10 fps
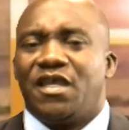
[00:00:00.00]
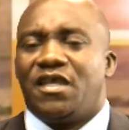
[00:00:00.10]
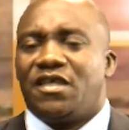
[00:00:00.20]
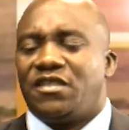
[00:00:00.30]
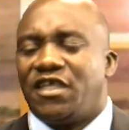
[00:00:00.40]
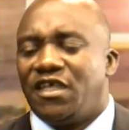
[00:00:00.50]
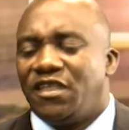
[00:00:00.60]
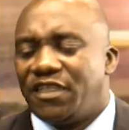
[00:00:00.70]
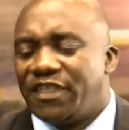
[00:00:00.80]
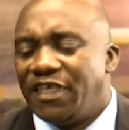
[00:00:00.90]

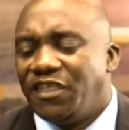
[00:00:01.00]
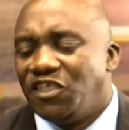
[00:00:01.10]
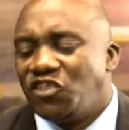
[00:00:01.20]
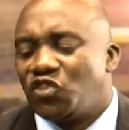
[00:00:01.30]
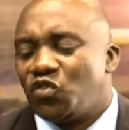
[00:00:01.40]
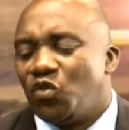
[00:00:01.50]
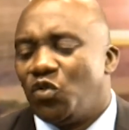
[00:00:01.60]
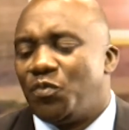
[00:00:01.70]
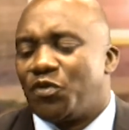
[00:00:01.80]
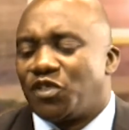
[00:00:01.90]
they need
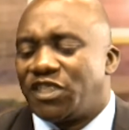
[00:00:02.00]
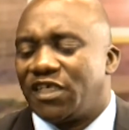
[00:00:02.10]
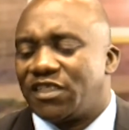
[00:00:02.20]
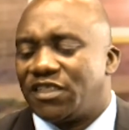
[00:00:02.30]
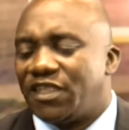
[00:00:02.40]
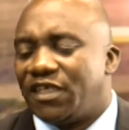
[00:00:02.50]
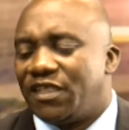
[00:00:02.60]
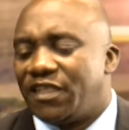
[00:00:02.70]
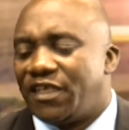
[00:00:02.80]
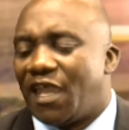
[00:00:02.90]
to protect
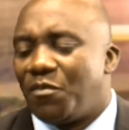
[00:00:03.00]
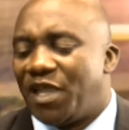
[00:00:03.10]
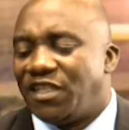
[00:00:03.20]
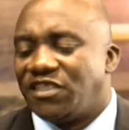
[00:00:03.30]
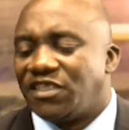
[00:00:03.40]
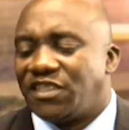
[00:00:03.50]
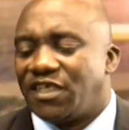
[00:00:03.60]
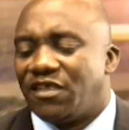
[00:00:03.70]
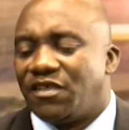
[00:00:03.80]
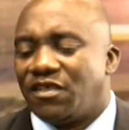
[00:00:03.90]
the young man.
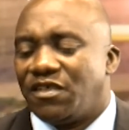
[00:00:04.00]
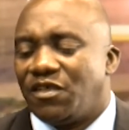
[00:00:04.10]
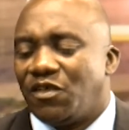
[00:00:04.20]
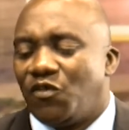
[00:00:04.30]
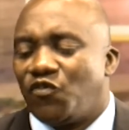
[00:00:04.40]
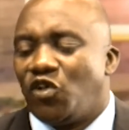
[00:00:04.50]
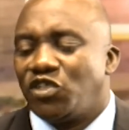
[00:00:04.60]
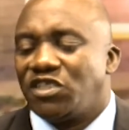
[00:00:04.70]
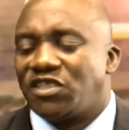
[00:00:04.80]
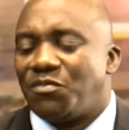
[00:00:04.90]
Of
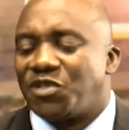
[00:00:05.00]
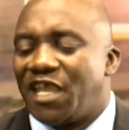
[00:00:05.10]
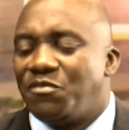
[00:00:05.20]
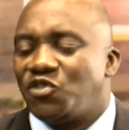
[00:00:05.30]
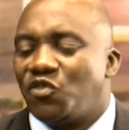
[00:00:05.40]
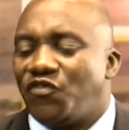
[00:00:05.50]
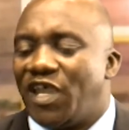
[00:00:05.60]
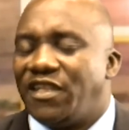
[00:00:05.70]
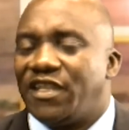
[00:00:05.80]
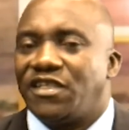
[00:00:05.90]
course, sometimes you
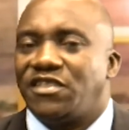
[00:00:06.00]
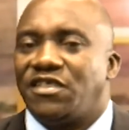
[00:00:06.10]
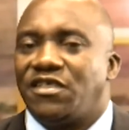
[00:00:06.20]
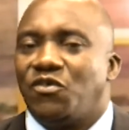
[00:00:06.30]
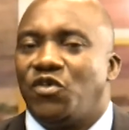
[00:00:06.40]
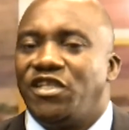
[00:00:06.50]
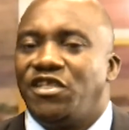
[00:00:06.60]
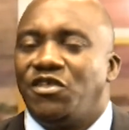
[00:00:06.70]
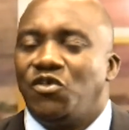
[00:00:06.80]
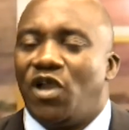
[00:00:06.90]
find that when
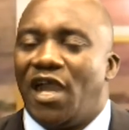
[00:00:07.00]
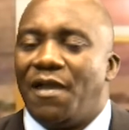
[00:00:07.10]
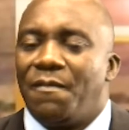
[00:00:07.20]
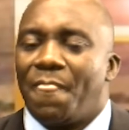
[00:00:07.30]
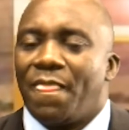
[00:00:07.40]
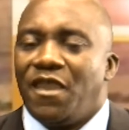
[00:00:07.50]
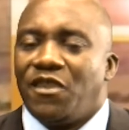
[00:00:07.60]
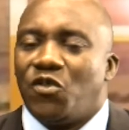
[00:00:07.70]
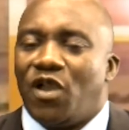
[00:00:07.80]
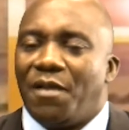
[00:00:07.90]
you
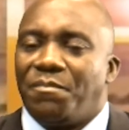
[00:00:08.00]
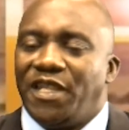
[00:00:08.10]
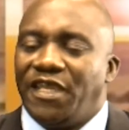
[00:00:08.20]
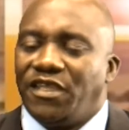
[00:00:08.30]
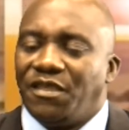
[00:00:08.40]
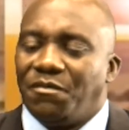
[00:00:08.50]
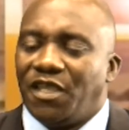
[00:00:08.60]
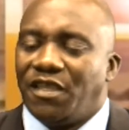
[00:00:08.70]
are playing